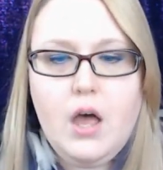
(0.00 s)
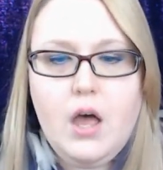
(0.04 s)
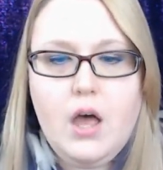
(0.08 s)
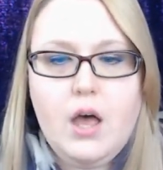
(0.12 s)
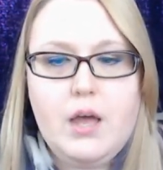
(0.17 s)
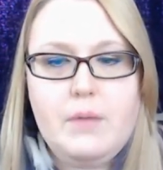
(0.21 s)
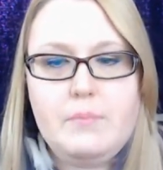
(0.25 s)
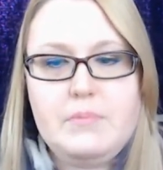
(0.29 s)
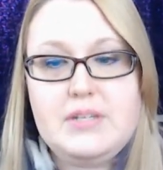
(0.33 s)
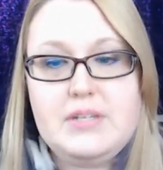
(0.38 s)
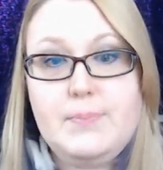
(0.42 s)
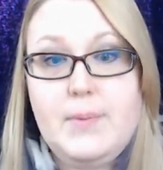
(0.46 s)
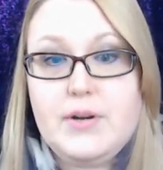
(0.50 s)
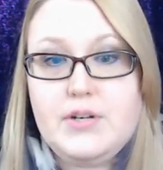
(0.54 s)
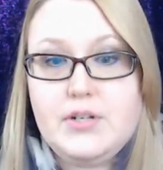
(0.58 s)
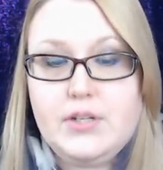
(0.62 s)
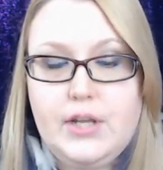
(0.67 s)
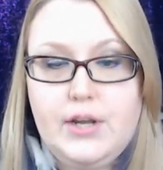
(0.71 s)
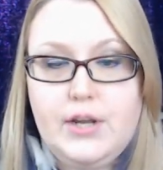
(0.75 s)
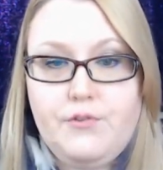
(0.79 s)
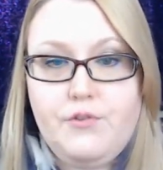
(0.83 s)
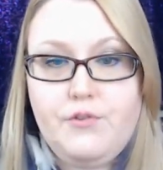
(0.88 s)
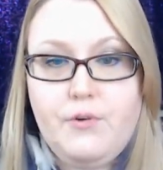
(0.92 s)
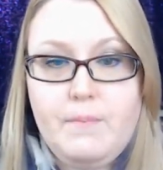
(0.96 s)
Um,
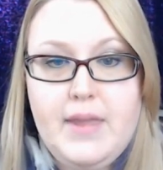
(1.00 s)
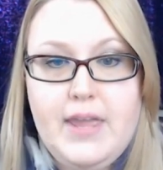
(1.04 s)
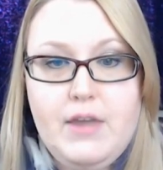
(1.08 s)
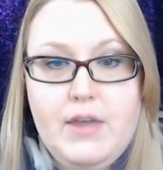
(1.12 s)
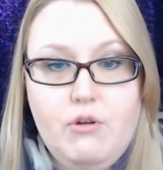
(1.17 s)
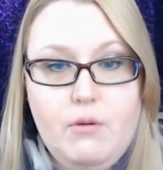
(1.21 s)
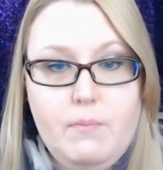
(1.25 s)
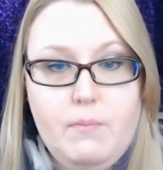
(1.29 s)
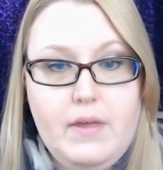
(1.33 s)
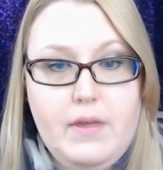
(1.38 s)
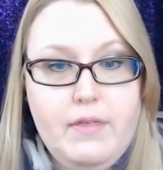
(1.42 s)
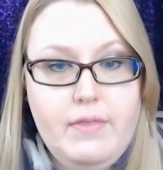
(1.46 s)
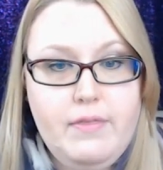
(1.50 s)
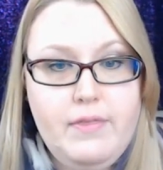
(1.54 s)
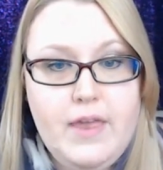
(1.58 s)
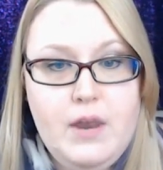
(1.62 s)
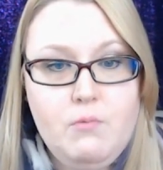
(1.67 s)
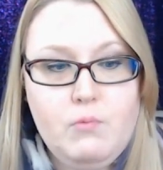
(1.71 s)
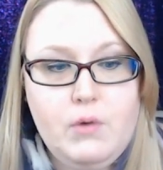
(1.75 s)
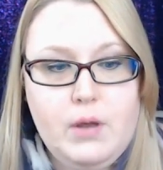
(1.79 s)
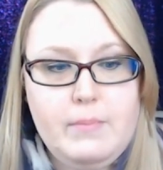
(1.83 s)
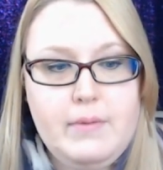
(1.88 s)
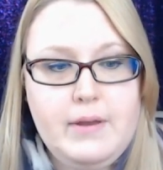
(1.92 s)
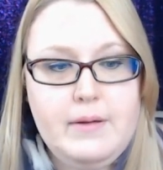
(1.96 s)
especially for me, it would be
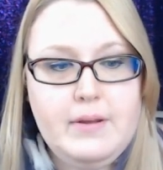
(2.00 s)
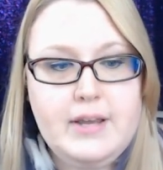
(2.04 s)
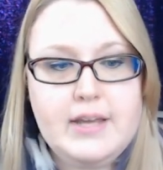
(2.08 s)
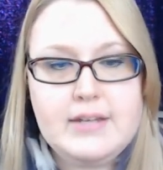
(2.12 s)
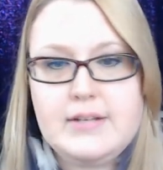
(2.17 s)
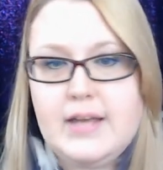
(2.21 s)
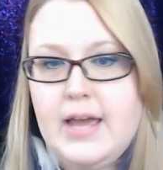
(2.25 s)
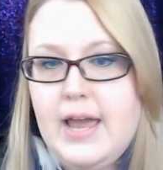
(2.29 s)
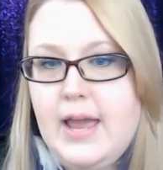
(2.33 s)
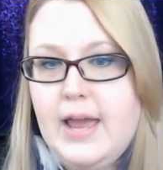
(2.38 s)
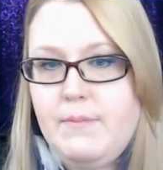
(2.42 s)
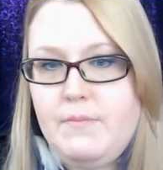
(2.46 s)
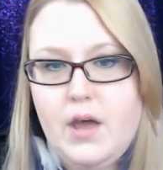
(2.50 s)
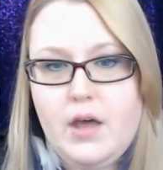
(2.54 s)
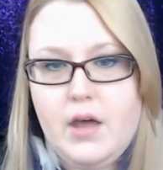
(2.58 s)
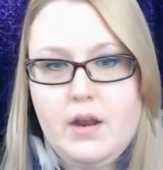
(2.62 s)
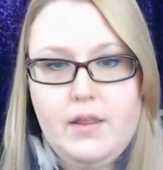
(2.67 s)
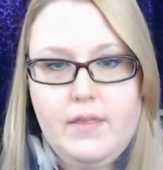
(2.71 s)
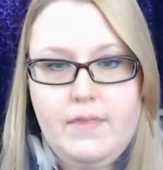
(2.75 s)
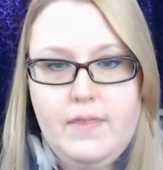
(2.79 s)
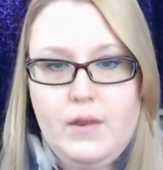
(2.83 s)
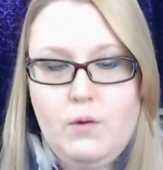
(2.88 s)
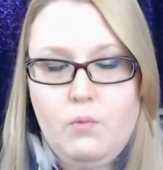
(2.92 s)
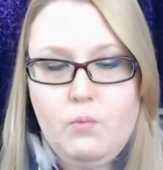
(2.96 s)
thin women because I am not a
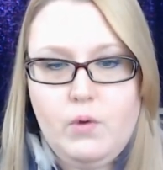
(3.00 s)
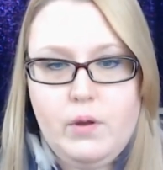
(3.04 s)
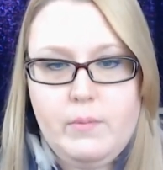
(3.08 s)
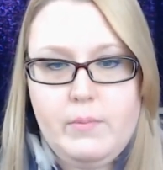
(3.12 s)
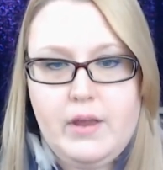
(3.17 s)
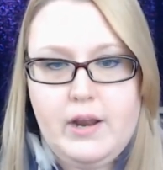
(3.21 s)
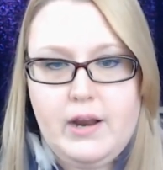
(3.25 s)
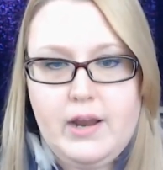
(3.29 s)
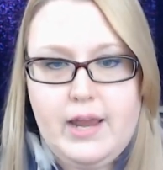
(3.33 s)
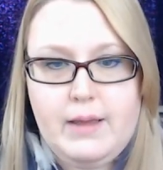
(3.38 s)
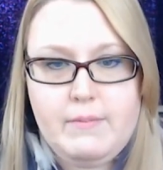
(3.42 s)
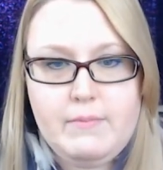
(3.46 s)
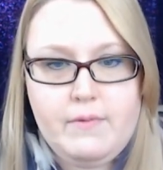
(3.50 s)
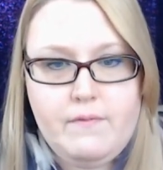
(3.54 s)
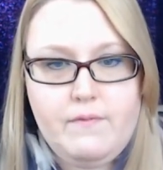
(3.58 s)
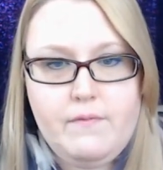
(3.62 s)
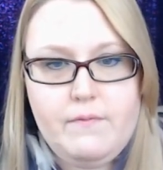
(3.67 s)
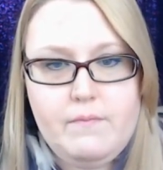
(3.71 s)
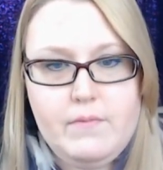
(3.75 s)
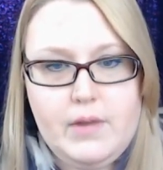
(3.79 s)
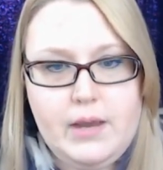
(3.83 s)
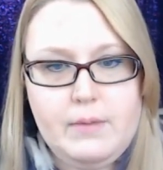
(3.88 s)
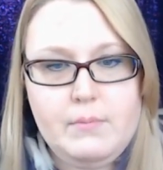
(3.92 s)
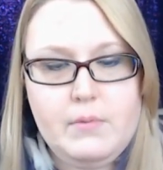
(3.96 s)
thin woman. I am
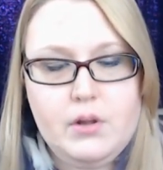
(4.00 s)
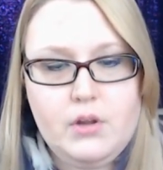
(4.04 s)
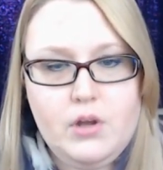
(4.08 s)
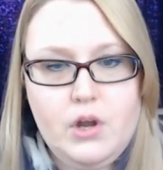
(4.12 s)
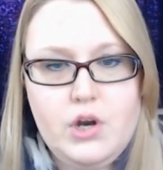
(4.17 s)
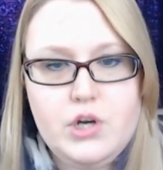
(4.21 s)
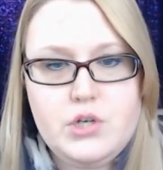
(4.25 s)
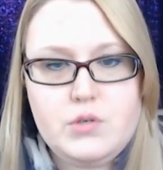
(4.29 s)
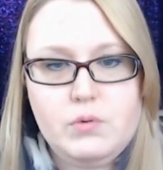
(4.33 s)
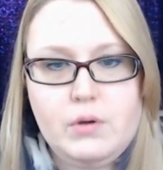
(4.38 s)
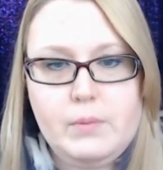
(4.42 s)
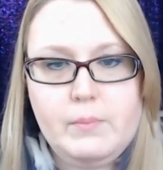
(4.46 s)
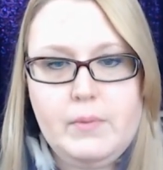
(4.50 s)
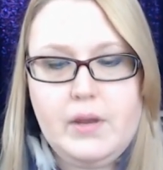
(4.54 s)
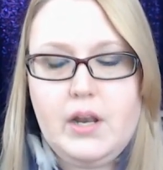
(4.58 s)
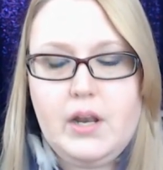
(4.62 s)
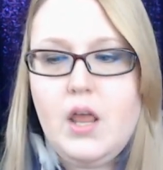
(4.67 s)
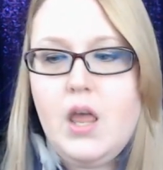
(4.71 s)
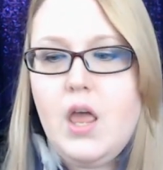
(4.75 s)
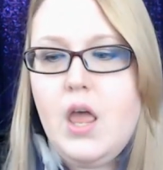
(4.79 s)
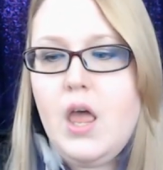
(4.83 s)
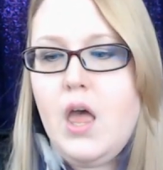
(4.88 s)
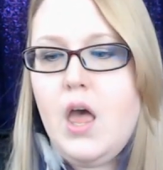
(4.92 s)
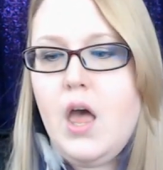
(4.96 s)
a, I'm a large woman,
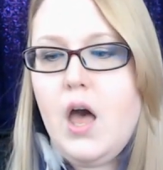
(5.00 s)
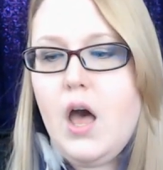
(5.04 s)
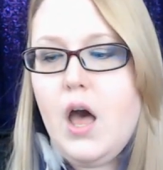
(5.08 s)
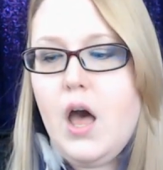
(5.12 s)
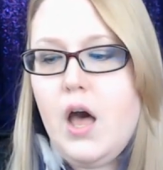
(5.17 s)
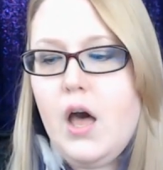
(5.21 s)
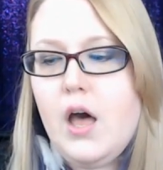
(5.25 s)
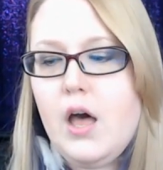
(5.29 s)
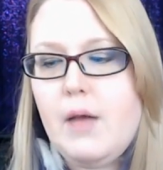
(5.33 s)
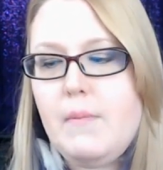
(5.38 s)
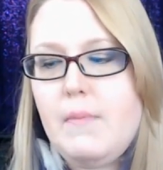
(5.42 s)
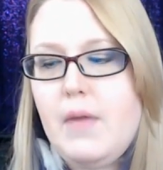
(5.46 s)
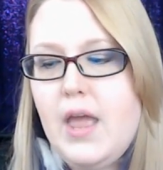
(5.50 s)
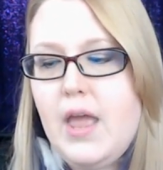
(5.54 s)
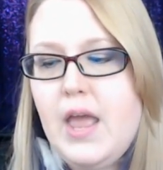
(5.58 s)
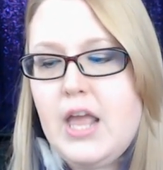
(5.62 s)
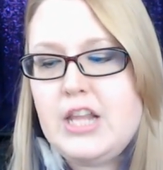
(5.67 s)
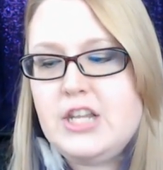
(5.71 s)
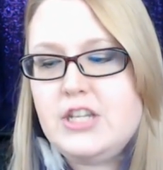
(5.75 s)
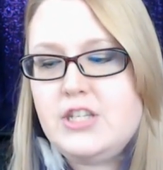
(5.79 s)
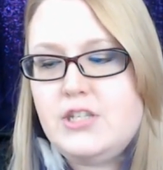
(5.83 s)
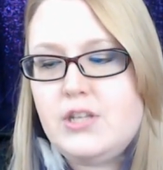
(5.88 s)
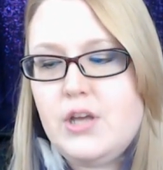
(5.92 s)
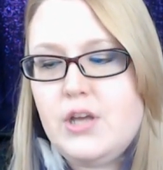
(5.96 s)
um,
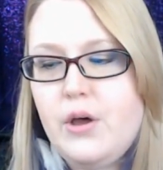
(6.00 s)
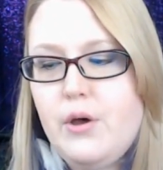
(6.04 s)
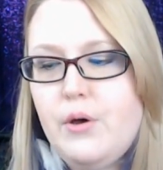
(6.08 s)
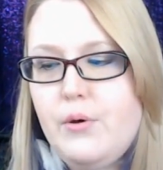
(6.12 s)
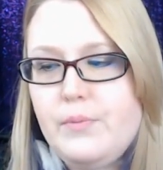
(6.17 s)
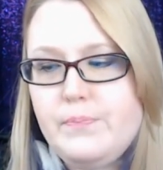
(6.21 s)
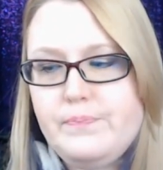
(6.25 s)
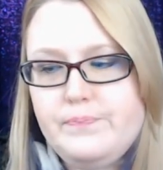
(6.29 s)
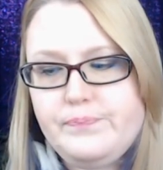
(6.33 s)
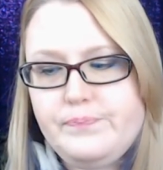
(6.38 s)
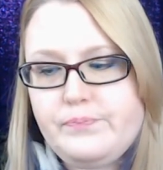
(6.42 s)
and so